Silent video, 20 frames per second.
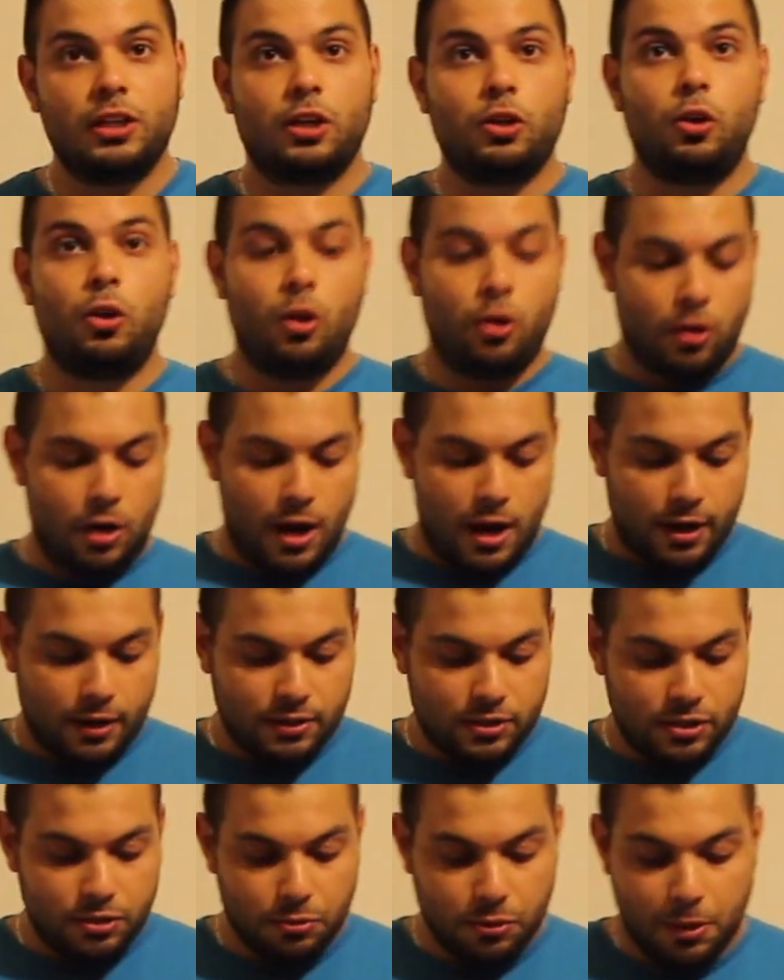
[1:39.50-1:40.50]
the
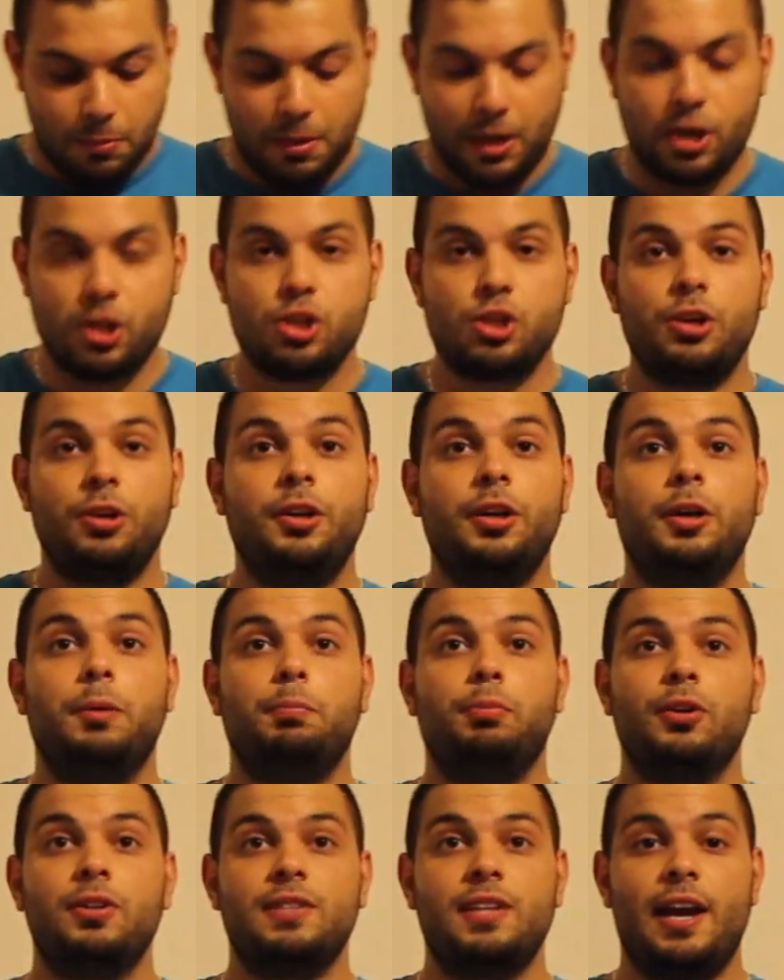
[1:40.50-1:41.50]
Clorox, you want to make sure
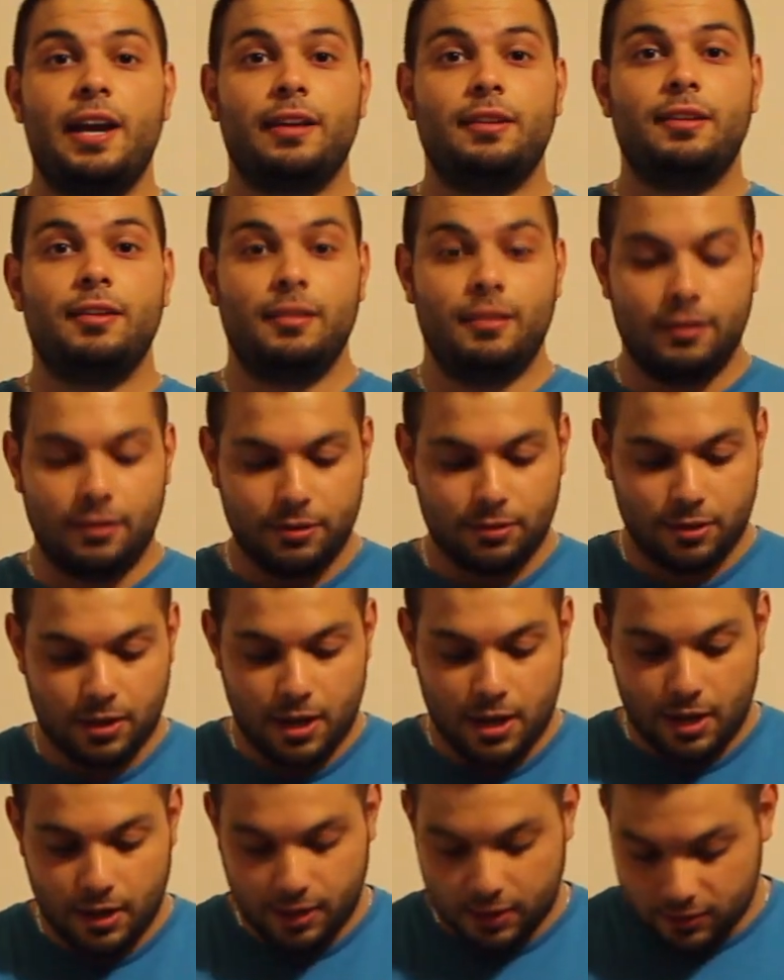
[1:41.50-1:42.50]
you're protected.
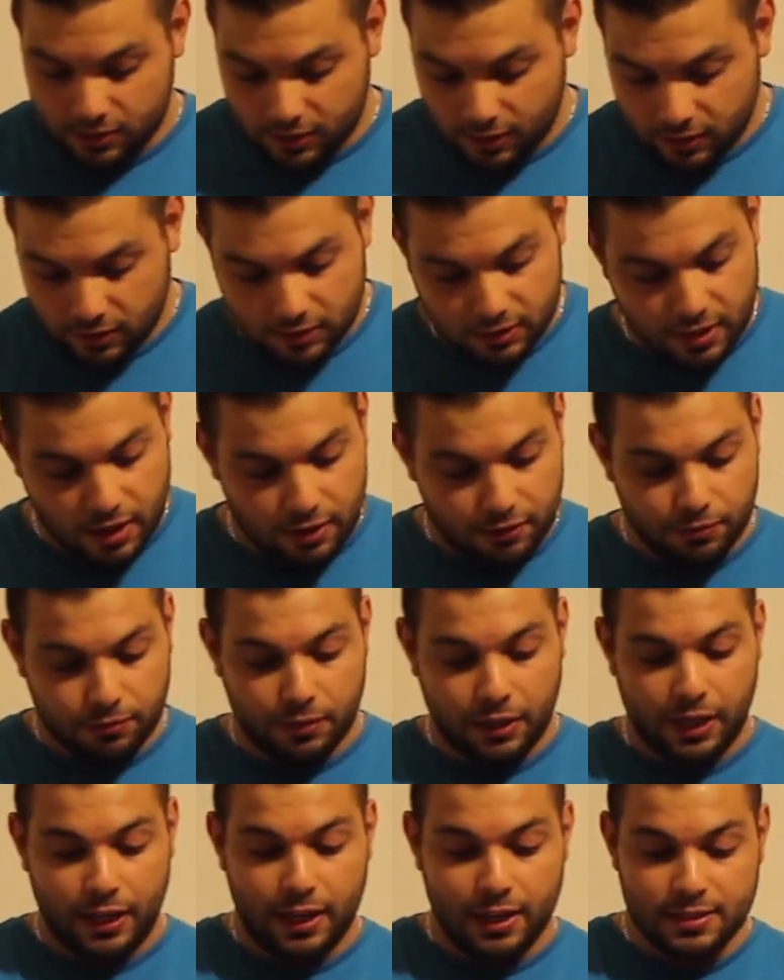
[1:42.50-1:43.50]
Okay, because this stuff,
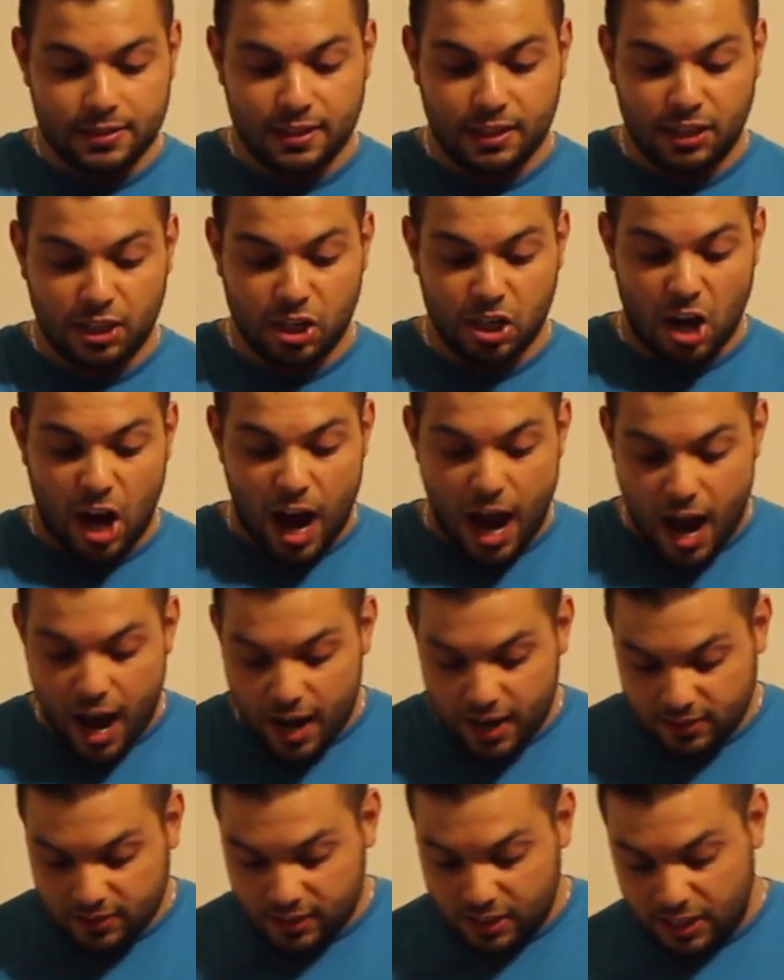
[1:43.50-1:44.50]
when it gets into your
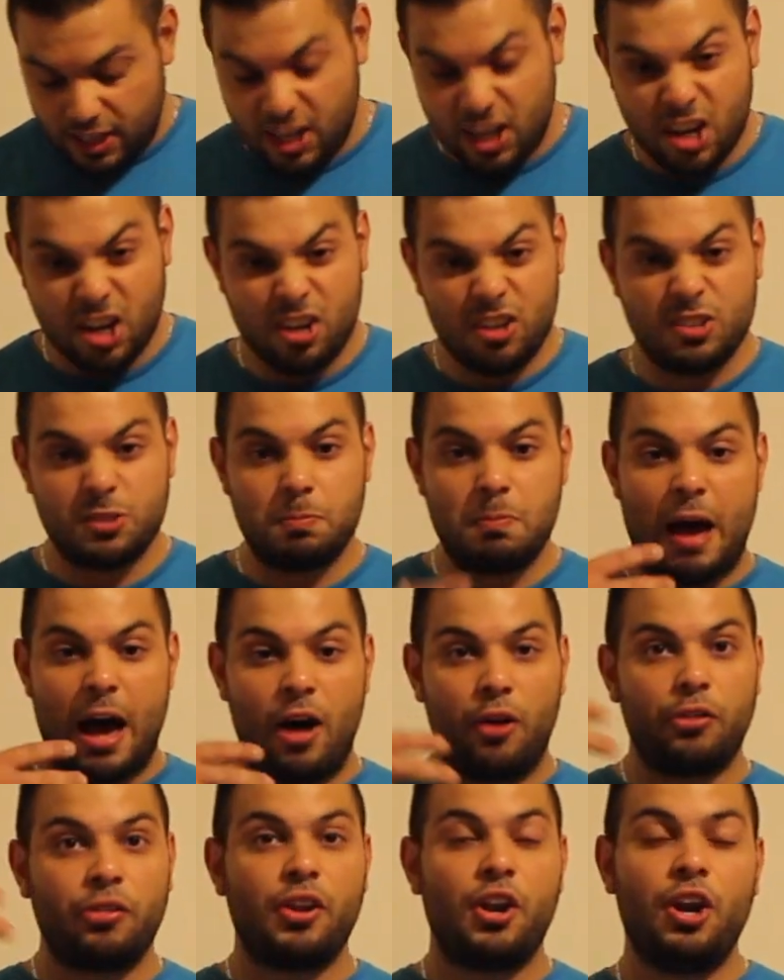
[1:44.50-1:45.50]
eyes and ears,
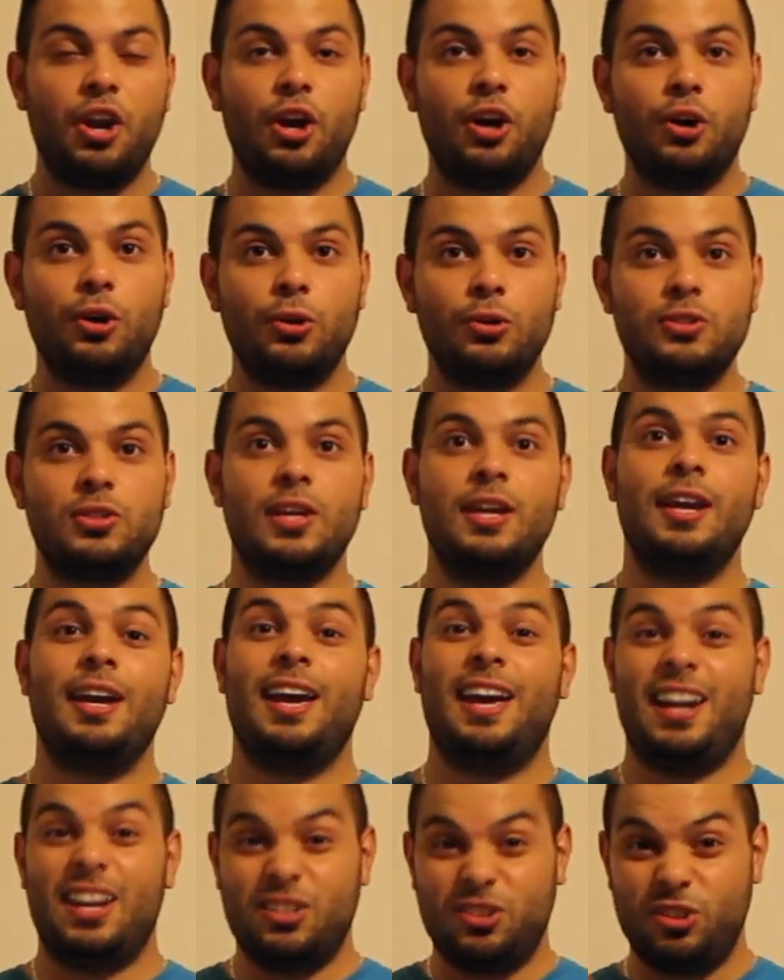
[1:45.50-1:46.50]
mouth and nose,
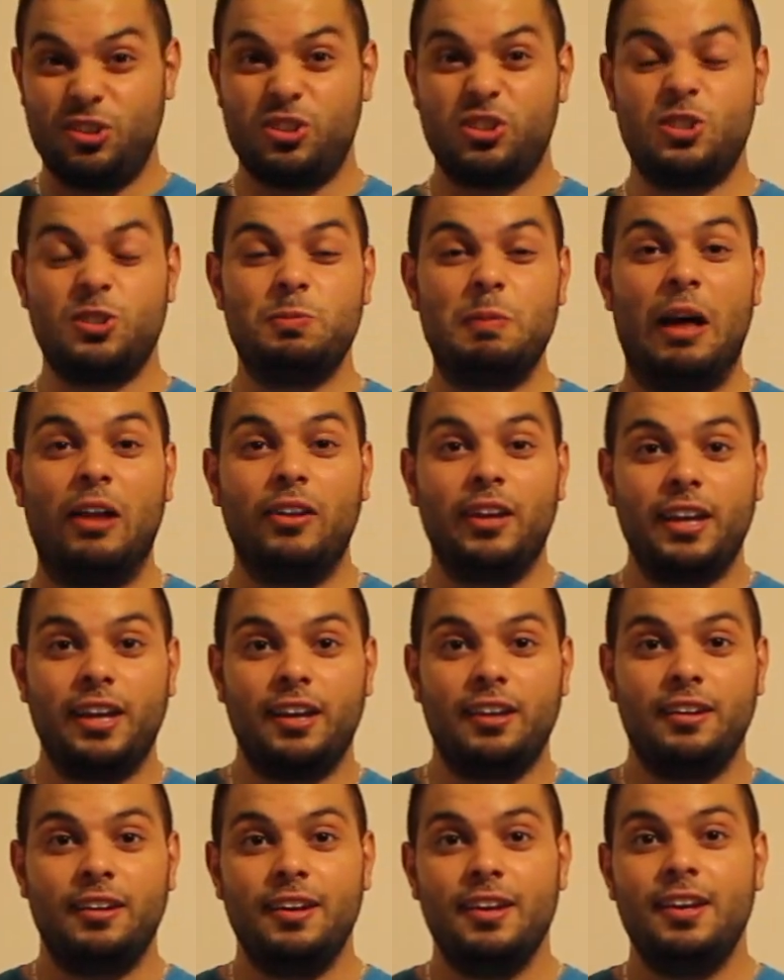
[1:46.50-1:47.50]
and as you're smelling
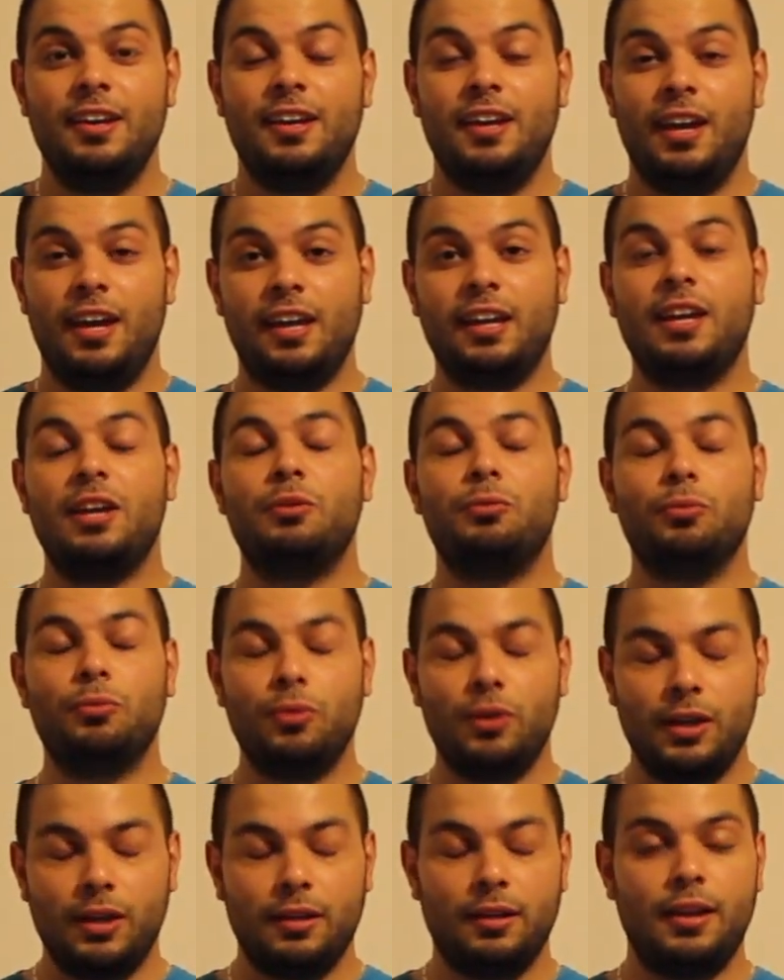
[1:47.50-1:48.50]
it, it can
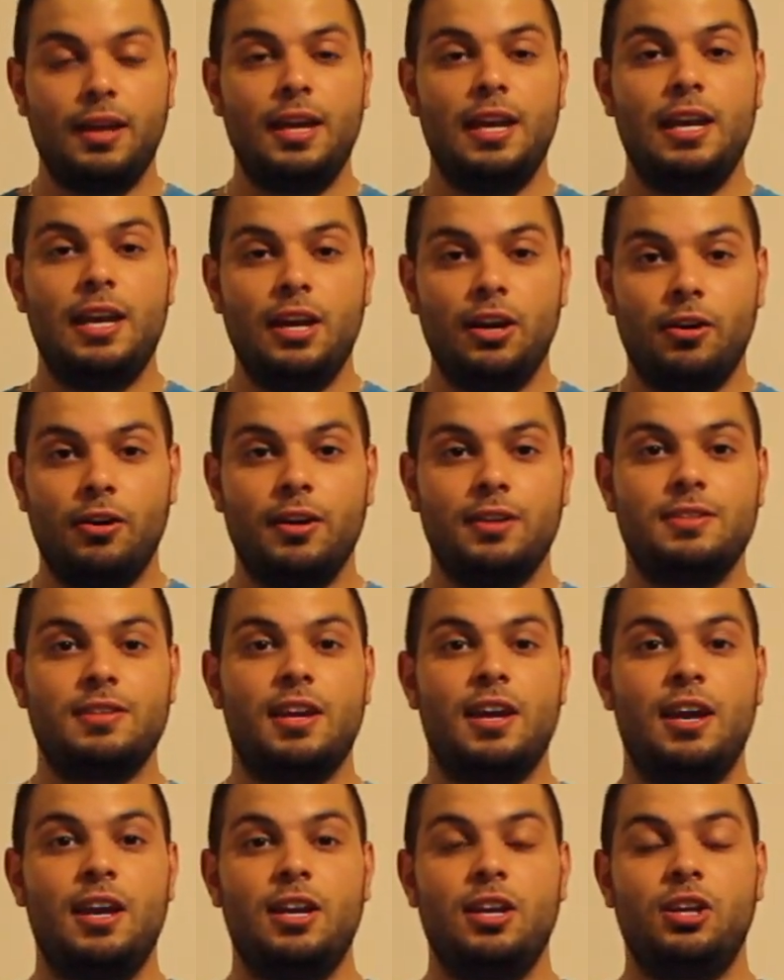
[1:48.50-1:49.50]
really
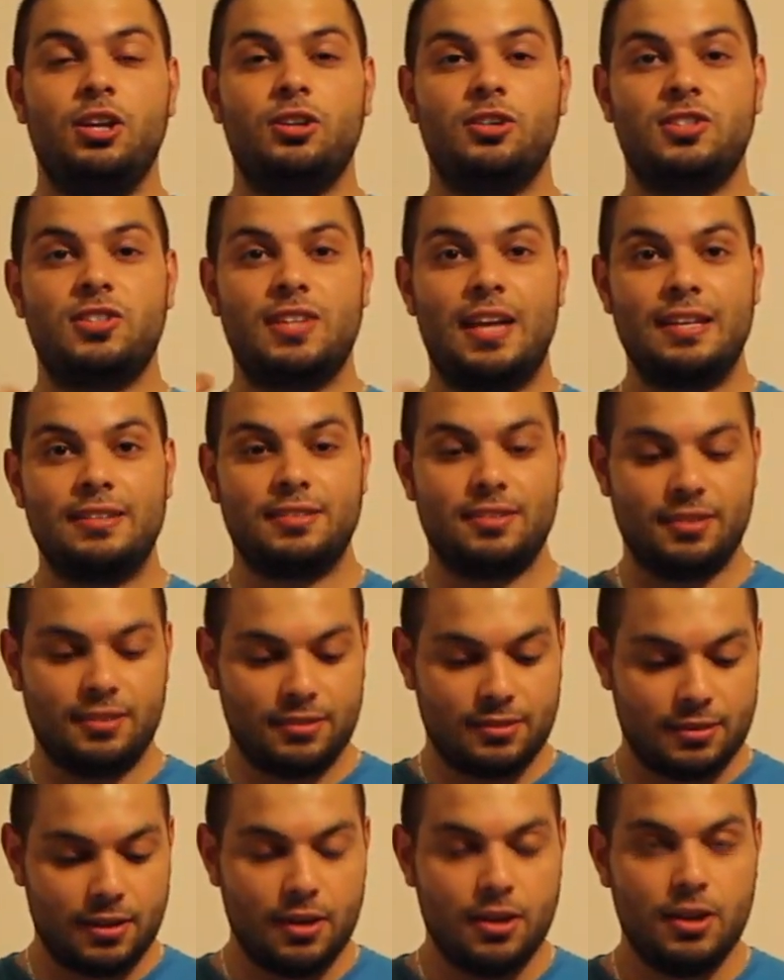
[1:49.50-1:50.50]
irritate your
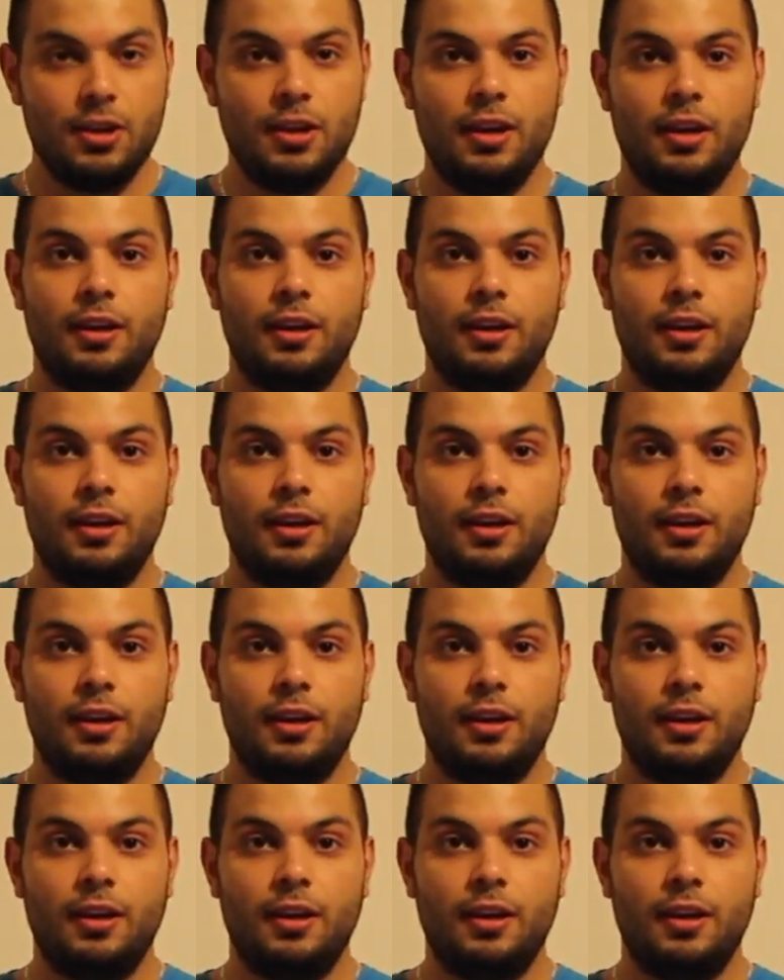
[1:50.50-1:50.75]
senses.